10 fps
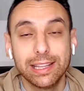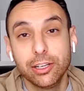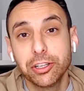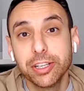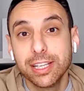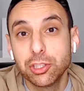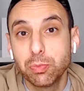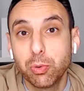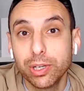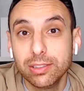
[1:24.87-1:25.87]
And then you're gonna get
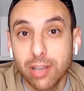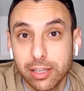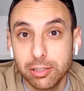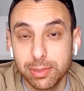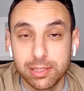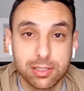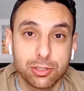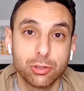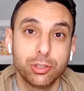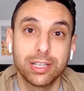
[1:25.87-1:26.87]
supporting documents.
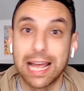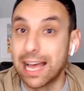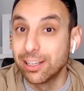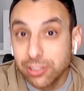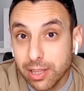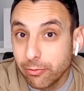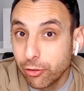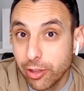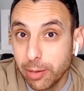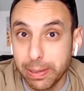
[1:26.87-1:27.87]
So you're gonna ask them
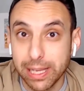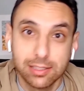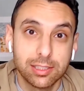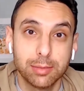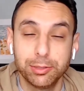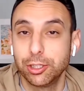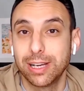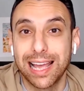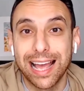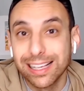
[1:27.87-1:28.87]
for their pay stubs, you're
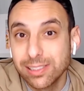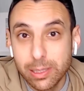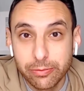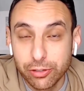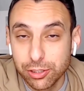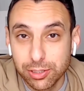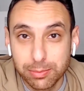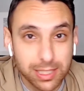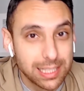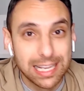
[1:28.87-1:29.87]
gonna ask them for some